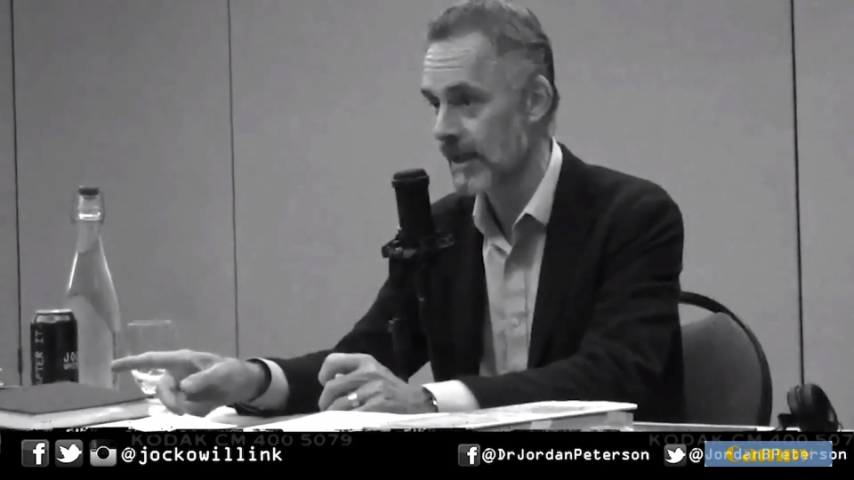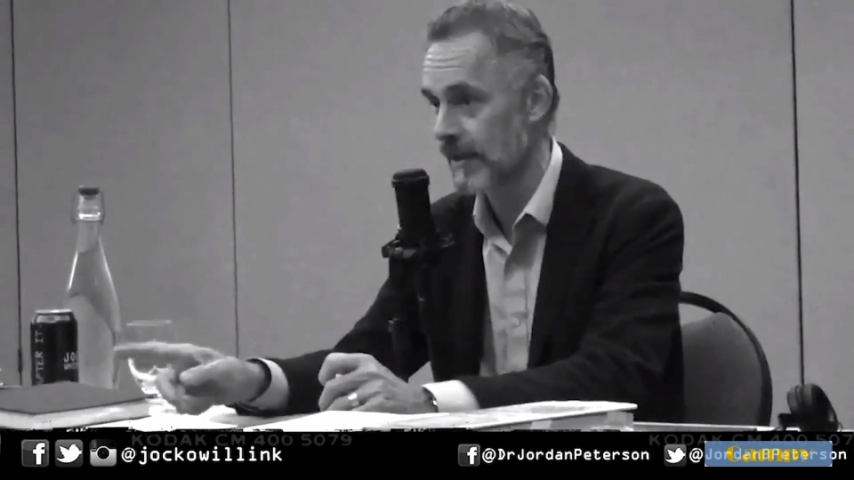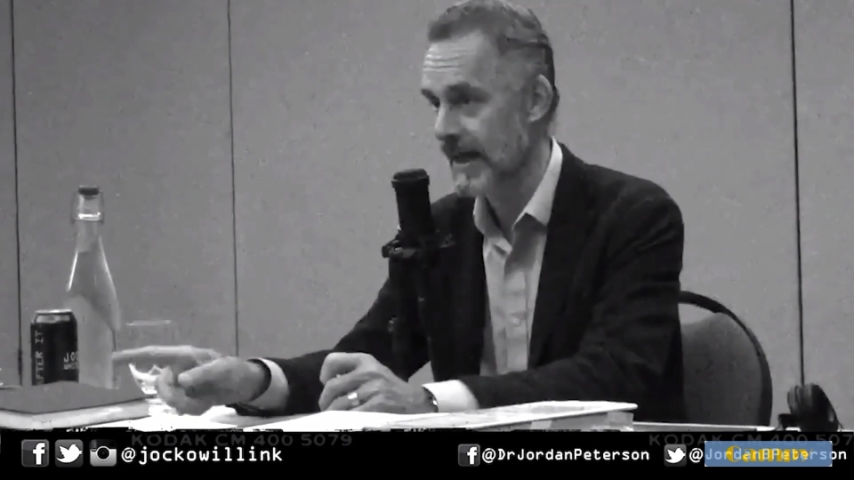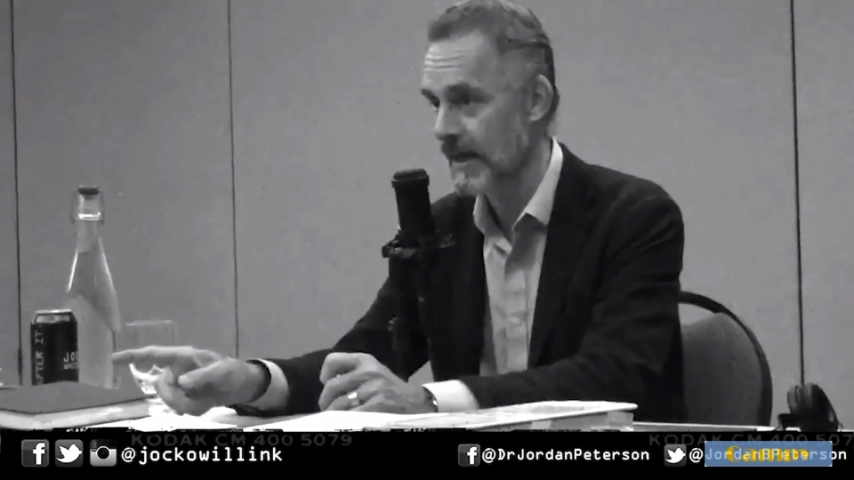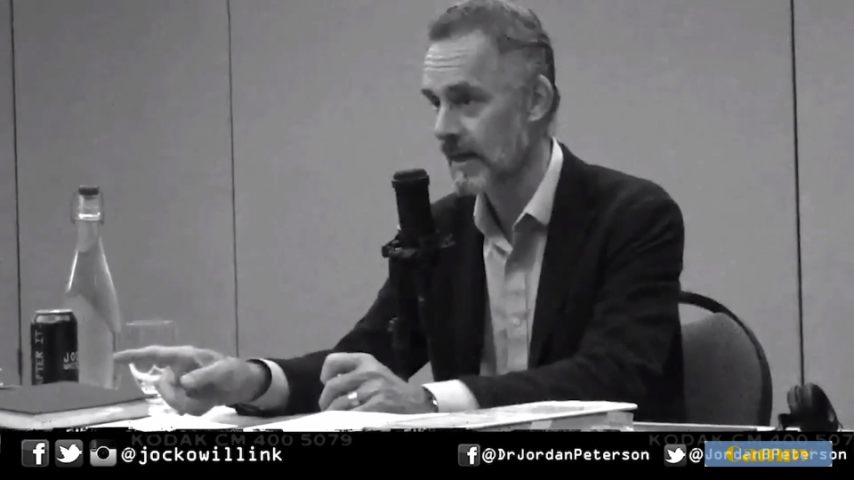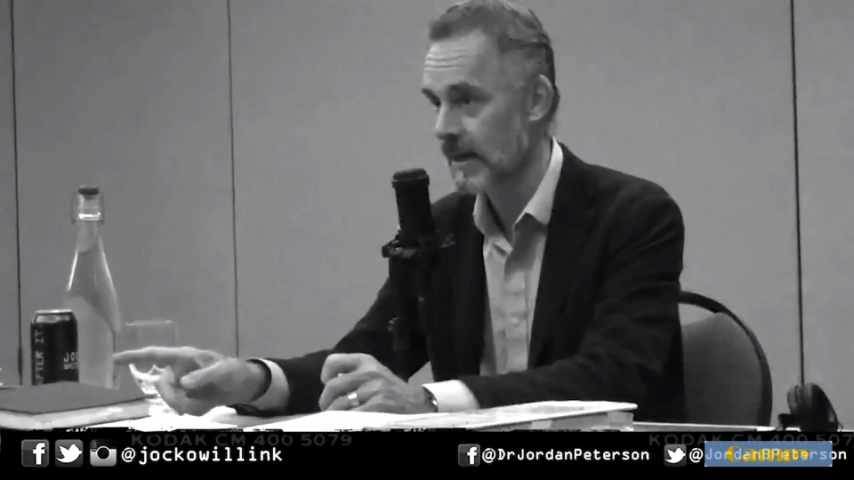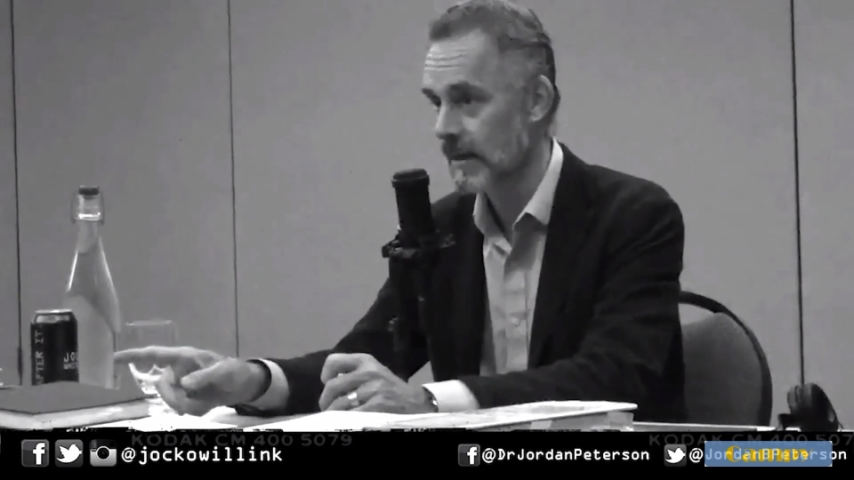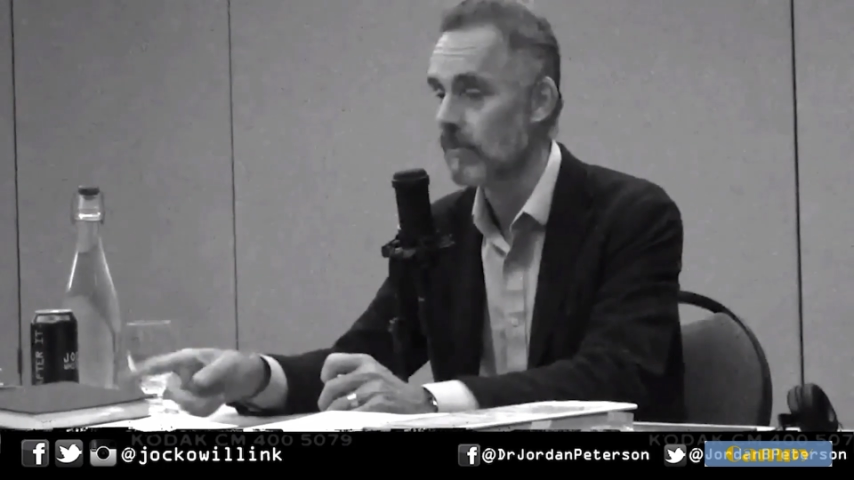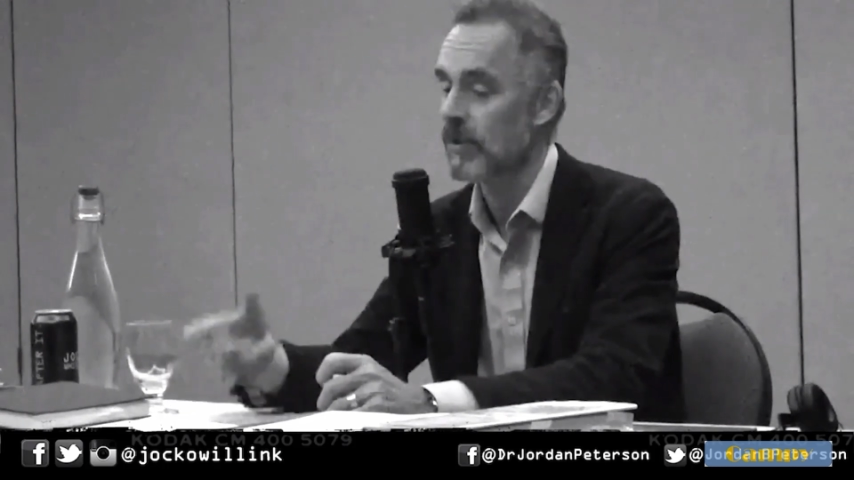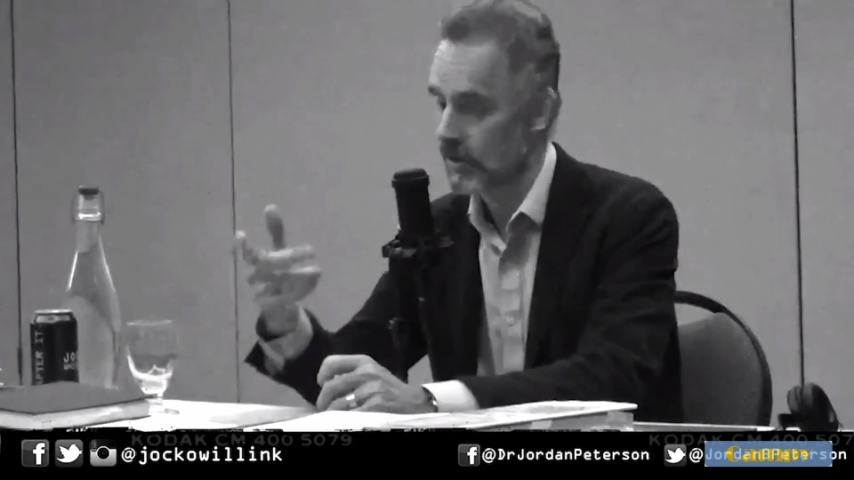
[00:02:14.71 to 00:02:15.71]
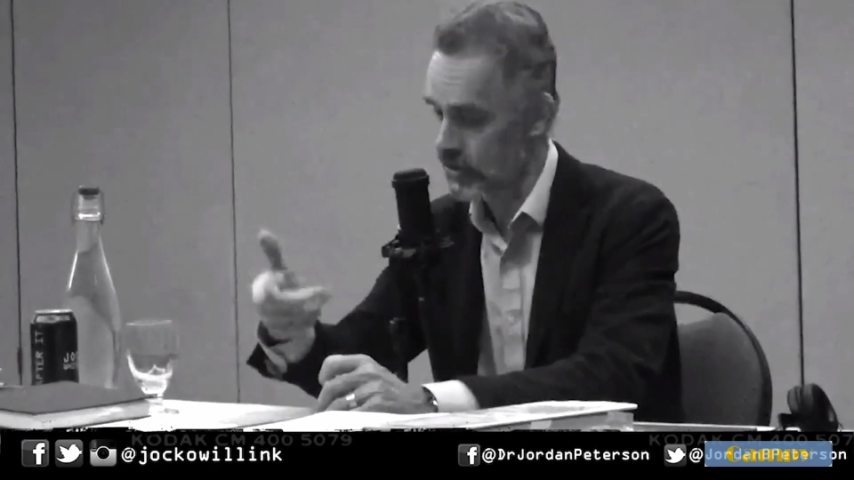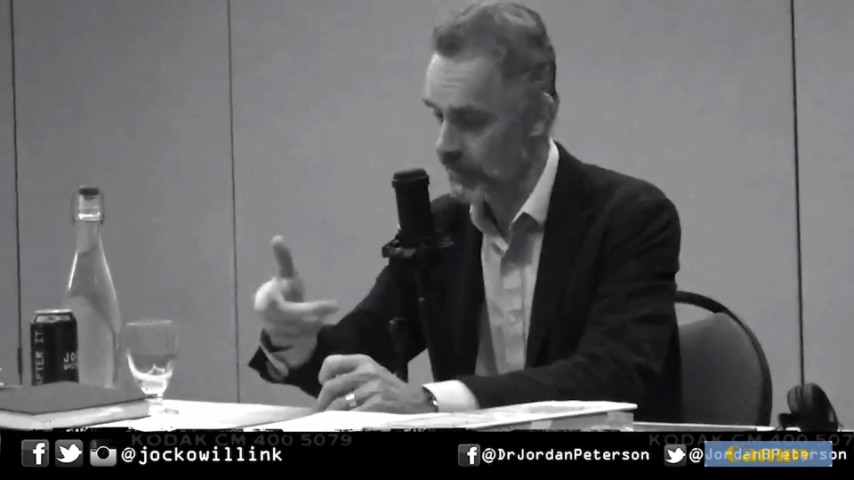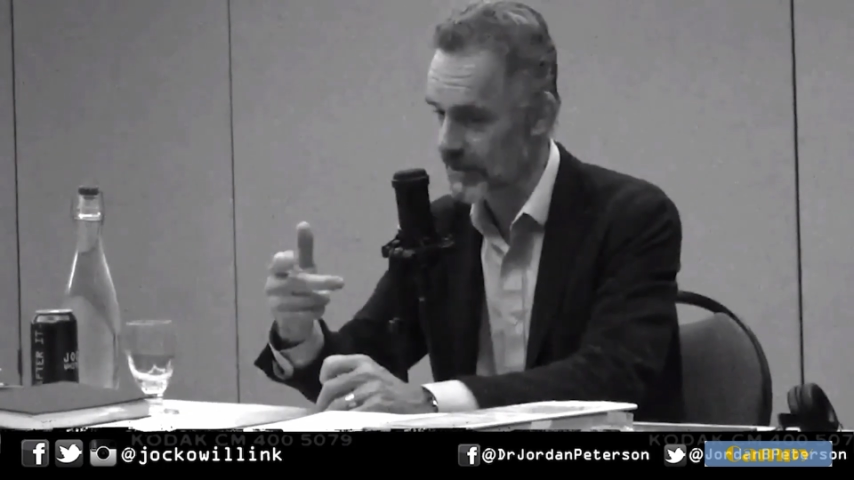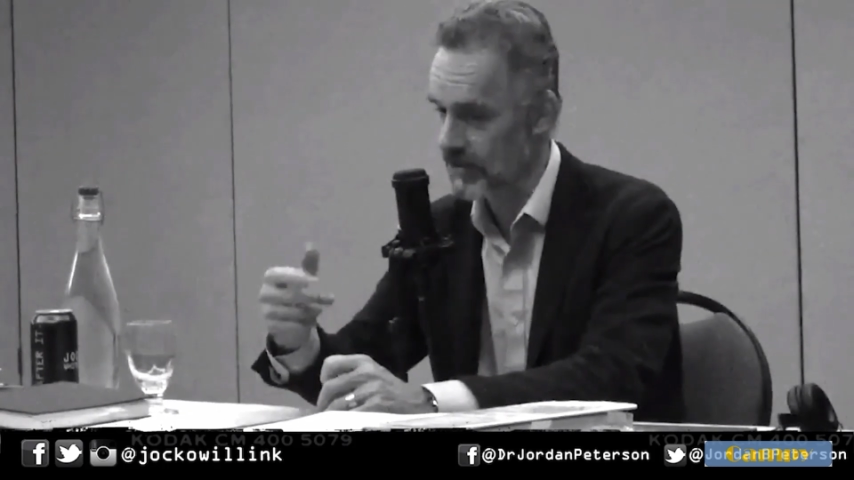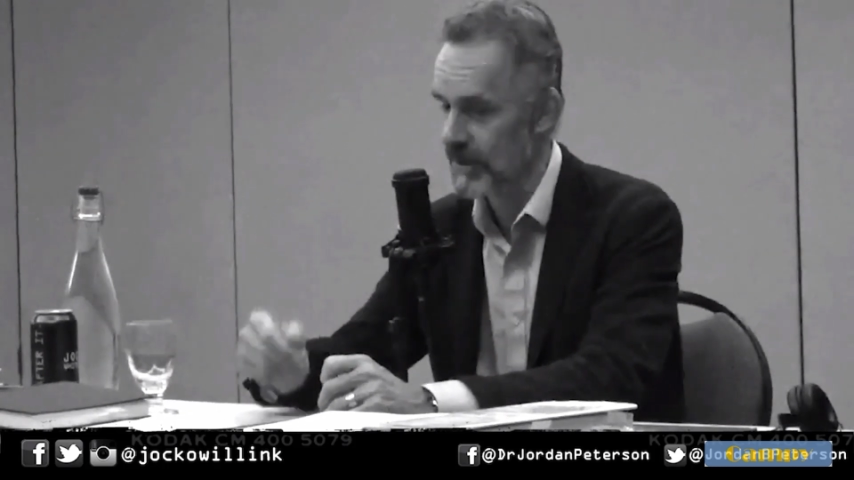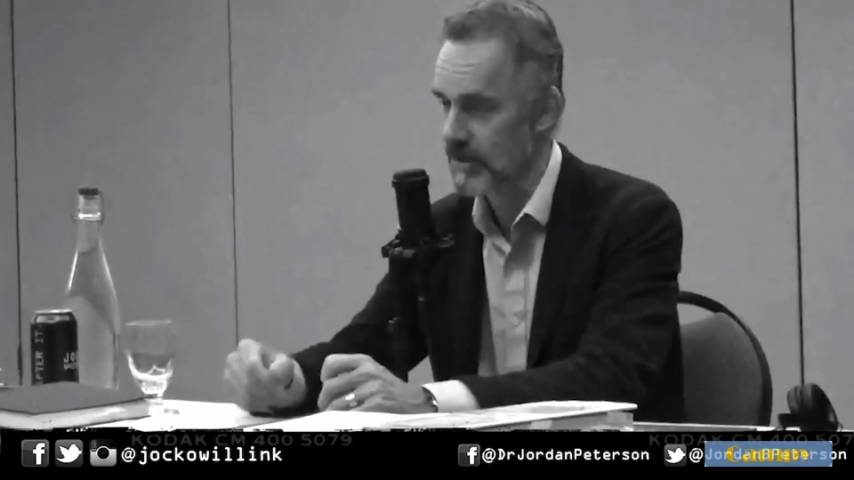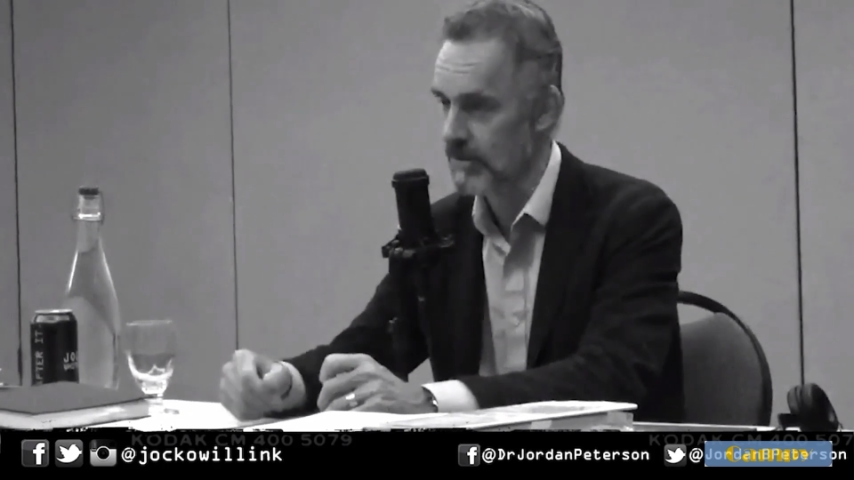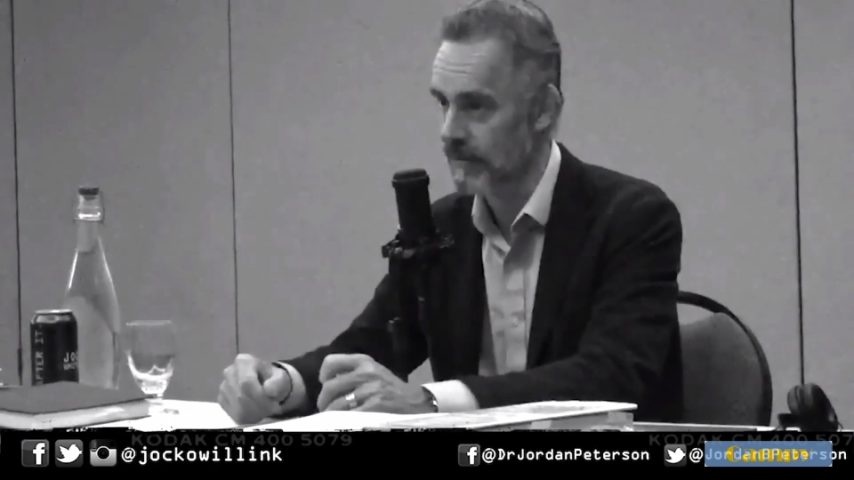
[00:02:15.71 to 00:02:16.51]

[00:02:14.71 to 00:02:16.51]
Then you're a transgressor